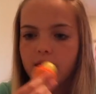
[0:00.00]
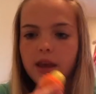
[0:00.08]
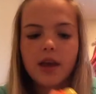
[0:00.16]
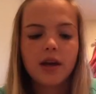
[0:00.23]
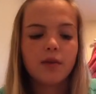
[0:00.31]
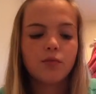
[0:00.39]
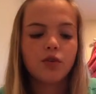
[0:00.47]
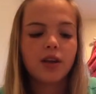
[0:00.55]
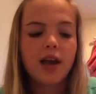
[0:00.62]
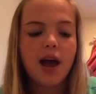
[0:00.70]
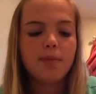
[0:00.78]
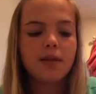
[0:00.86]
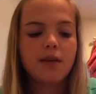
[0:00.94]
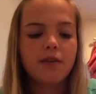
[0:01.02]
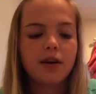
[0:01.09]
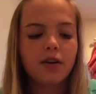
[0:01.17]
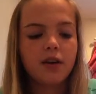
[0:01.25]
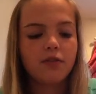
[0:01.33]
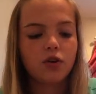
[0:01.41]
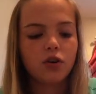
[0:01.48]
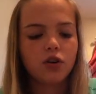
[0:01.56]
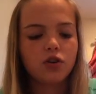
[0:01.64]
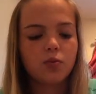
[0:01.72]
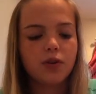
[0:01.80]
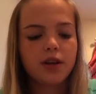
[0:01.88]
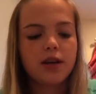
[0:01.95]
And I'm really happy they finally have an
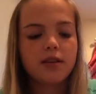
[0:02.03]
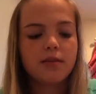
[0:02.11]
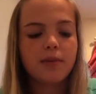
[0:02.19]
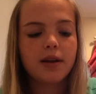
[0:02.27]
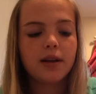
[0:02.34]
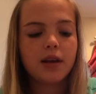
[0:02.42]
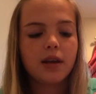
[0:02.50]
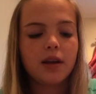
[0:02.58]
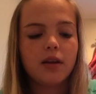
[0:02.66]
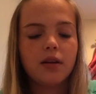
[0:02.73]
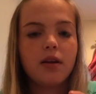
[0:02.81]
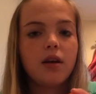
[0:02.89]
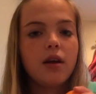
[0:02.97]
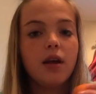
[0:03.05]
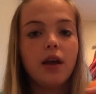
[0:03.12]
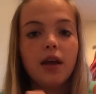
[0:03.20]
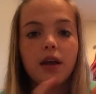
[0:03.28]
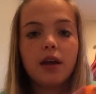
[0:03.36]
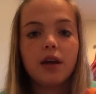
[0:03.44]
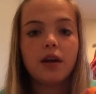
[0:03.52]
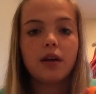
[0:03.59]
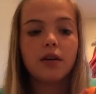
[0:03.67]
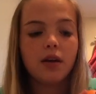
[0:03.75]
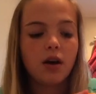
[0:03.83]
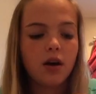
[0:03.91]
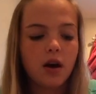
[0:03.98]
orange one that isn't medicated.
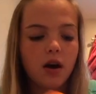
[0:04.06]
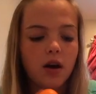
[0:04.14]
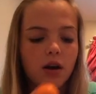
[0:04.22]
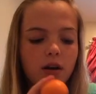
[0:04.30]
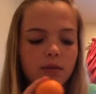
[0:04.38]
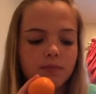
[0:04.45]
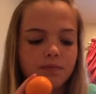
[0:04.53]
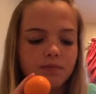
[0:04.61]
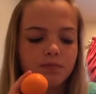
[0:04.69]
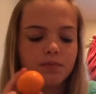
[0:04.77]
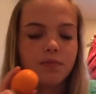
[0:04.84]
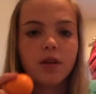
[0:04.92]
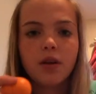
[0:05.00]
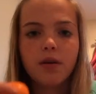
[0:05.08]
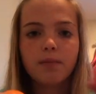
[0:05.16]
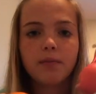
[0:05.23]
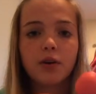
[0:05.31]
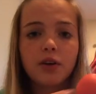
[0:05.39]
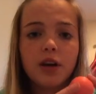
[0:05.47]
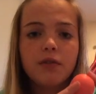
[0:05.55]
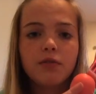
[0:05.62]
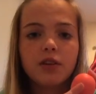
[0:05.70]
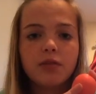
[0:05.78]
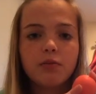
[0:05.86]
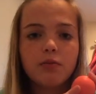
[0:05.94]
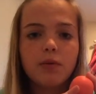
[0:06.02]
And um, my rating for
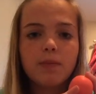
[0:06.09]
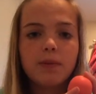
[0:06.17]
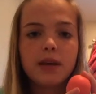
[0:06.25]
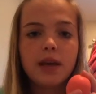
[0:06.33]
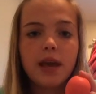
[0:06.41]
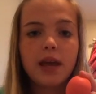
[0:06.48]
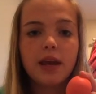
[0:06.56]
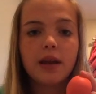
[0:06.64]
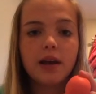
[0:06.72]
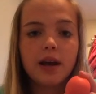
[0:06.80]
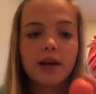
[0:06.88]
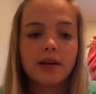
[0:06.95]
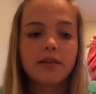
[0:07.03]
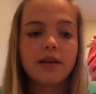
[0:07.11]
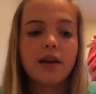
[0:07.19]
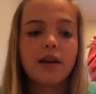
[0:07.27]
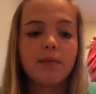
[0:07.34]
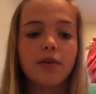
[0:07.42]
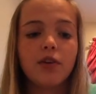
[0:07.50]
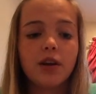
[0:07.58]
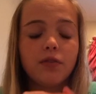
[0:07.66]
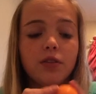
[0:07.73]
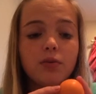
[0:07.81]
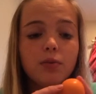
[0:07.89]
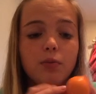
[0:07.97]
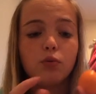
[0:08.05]
this one would be a 9 out of 10, and my rating for
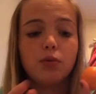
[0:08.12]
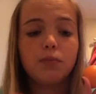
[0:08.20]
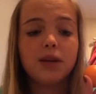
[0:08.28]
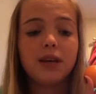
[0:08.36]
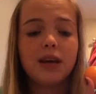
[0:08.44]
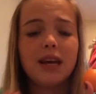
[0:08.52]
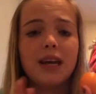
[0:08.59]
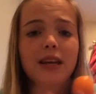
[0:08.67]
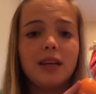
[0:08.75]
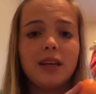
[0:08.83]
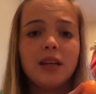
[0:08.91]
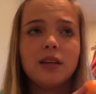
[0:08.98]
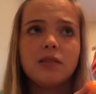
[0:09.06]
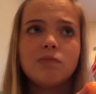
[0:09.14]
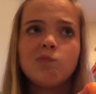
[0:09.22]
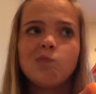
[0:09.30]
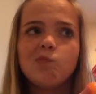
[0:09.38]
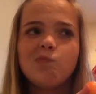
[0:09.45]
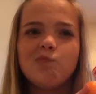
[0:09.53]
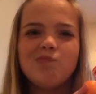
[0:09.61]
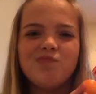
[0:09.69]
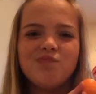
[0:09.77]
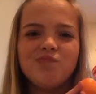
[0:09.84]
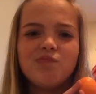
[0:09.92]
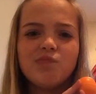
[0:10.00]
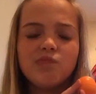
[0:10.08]
this one would be a
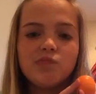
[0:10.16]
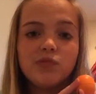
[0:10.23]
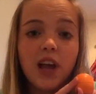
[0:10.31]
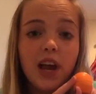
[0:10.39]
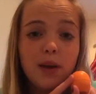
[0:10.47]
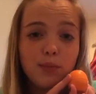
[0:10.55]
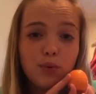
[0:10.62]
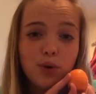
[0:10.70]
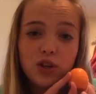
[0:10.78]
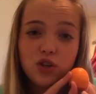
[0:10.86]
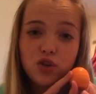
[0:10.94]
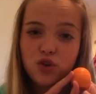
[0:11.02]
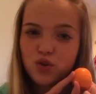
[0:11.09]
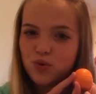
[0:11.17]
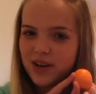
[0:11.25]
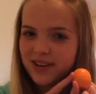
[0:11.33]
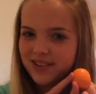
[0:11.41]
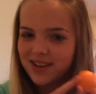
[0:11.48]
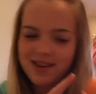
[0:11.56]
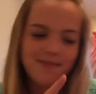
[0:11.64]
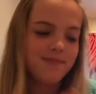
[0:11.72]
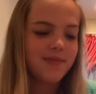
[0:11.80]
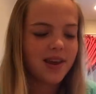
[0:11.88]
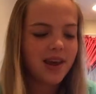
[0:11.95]
hmm, 9.2 out of 10.